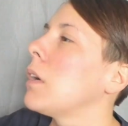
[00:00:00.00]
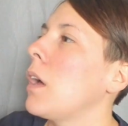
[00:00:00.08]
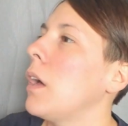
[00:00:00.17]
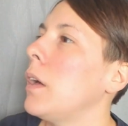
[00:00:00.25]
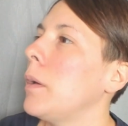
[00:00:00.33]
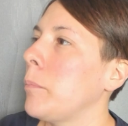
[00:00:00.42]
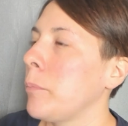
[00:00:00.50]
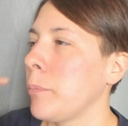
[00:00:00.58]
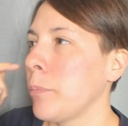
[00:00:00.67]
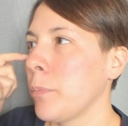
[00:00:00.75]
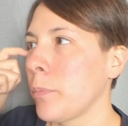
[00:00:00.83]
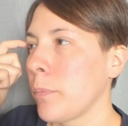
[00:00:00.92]
um,
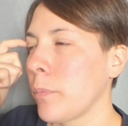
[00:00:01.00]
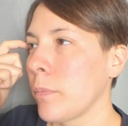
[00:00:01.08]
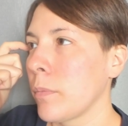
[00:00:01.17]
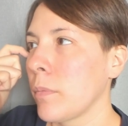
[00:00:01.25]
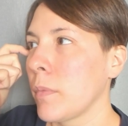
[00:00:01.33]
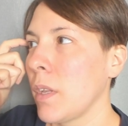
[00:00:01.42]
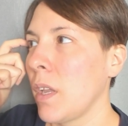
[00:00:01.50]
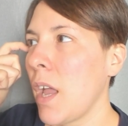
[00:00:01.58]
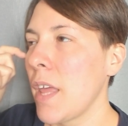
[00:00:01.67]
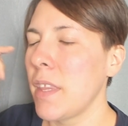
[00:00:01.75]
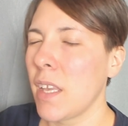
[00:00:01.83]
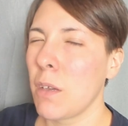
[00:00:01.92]
I
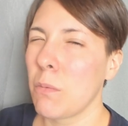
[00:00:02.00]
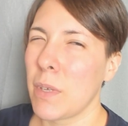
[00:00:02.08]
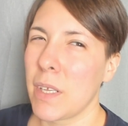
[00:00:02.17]
think it,